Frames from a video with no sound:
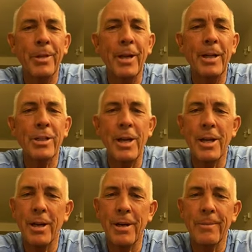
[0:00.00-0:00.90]
You guys take
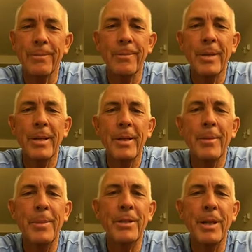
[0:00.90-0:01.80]
care.
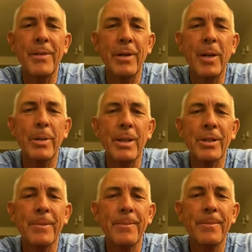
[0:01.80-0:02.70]
Be safe. God bless.